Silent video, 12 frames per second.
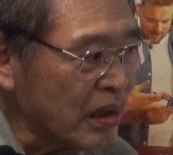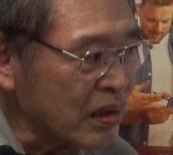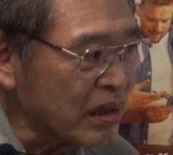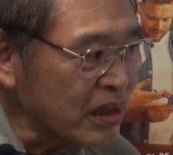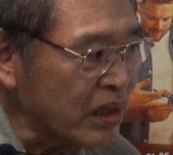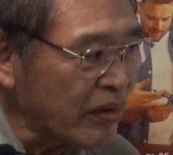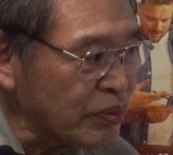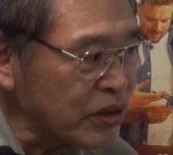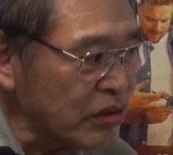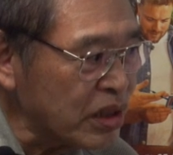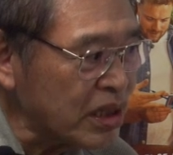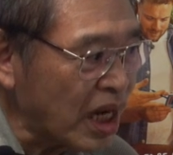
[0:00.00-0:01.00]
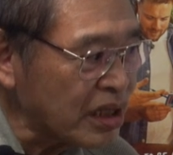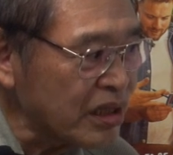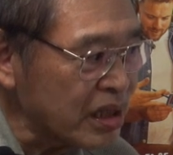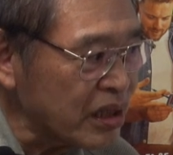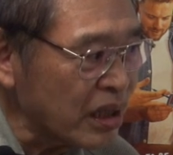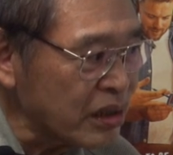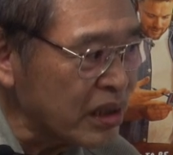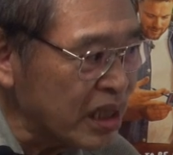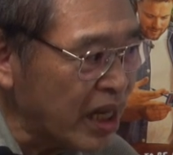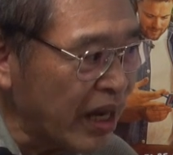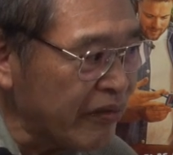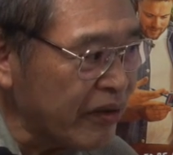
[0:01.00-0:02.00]
The eruption started on the
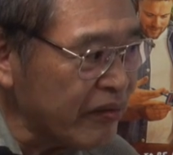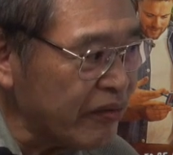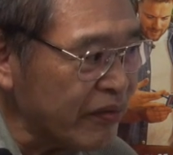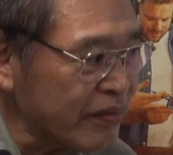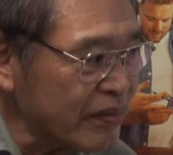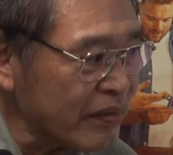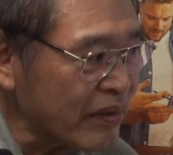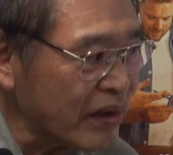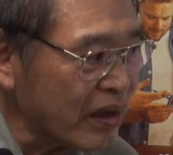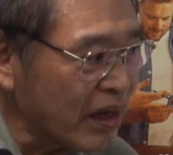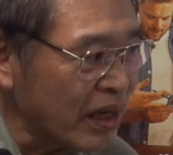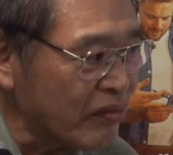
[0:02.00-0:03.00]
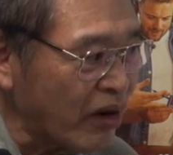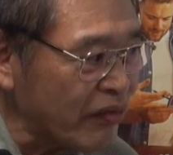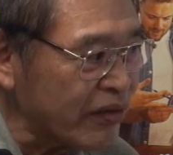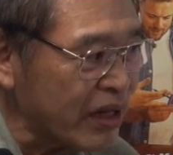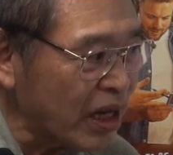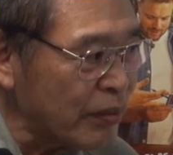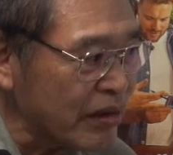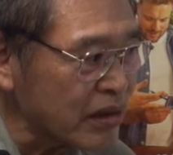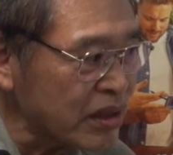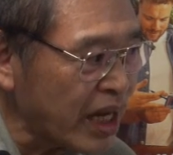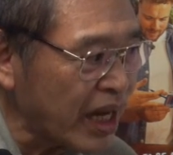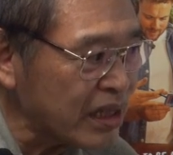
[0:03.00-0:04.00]
11th, and roughly
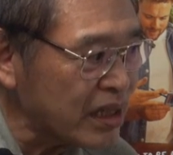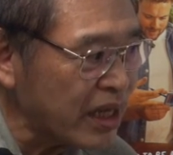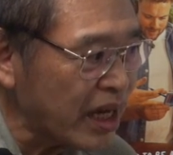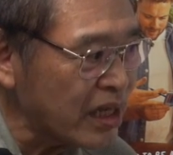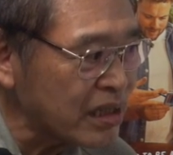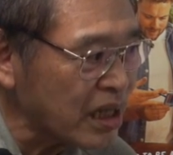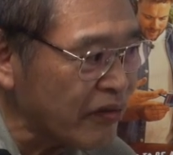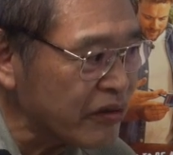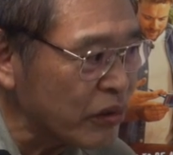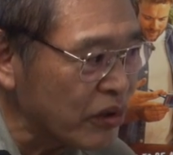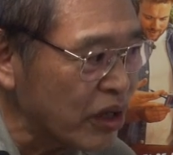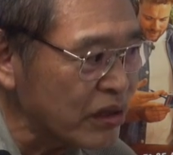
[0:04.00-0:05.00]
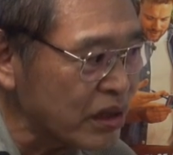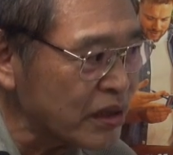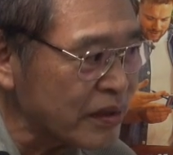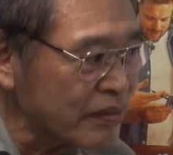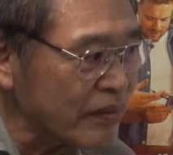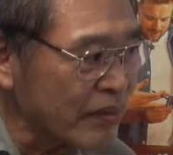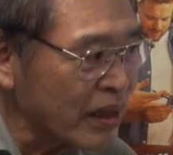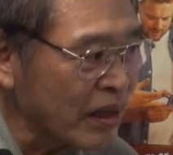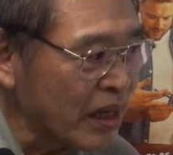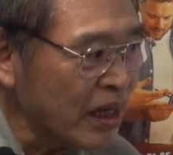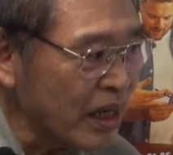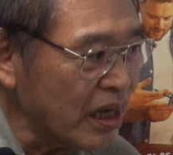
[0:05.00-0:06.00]
about 10 days afterwards,
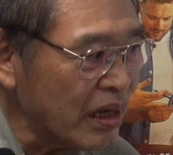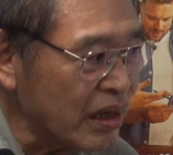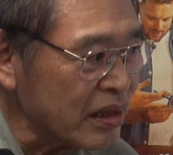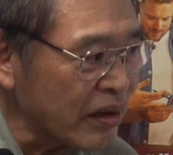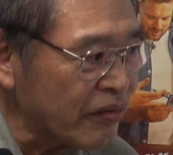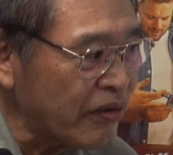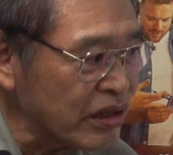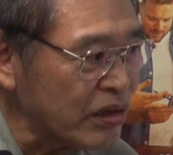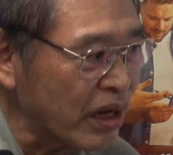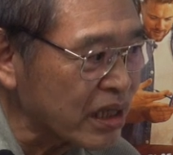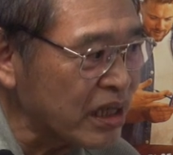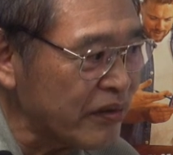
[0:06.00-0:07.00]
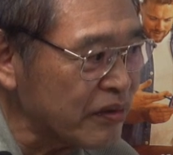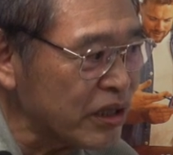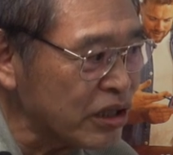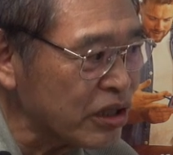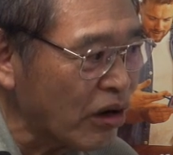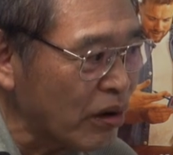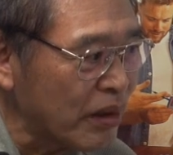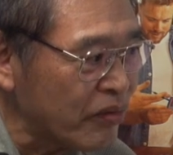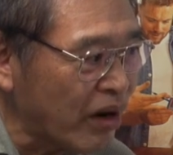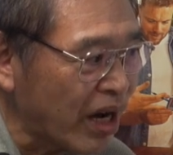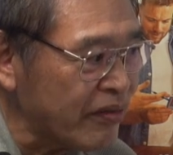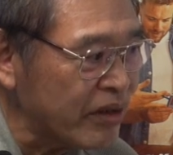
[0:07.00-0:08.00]
the frontal activity storm
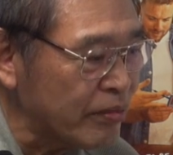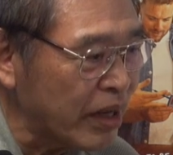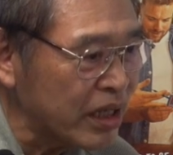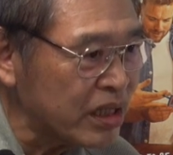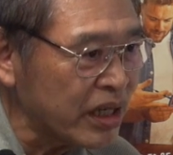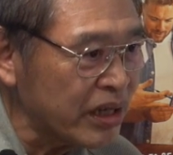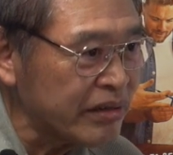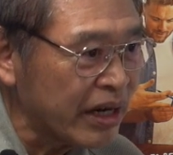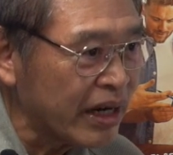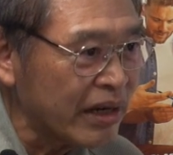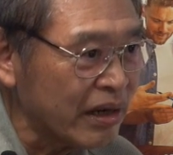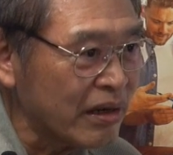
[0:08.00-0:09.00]
arrived in Madeira,